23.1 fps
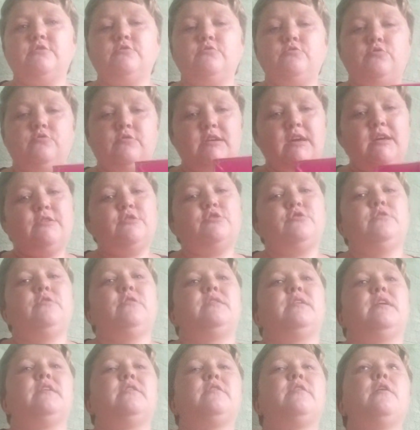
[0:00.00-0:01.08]
You can do
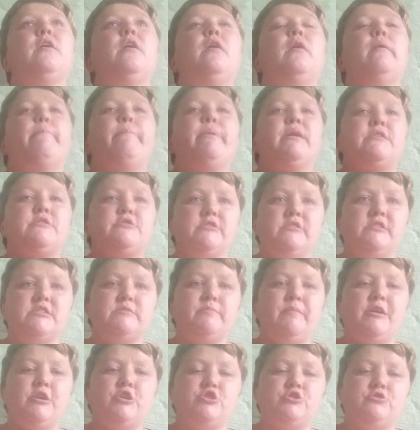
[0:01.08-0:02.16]
that, but just
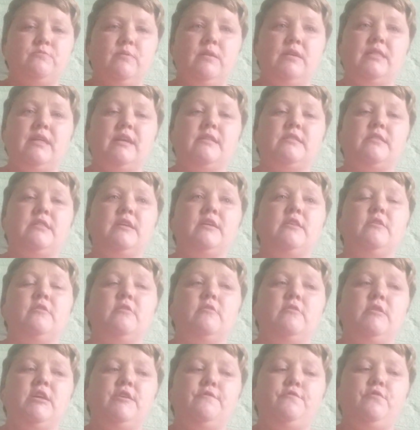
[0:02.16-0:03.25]
make sure that then
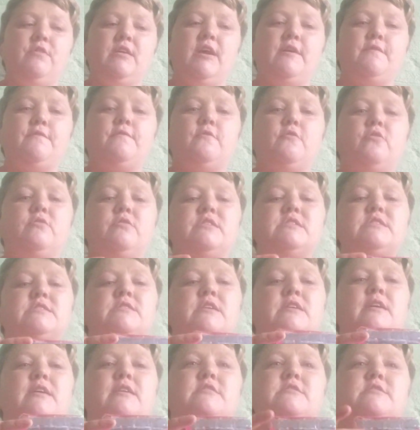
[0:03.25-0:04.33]
if you have on the
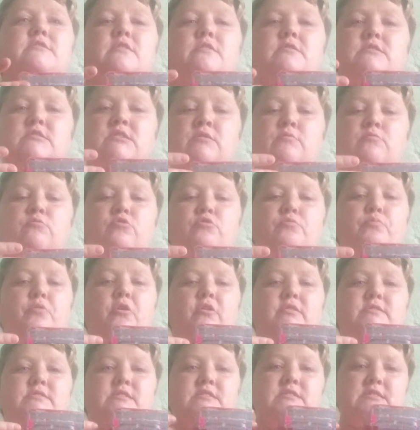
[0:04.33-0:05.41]
sides some more
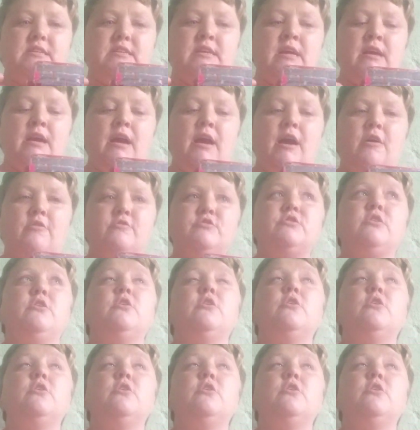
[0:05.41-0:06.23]
box sticking out,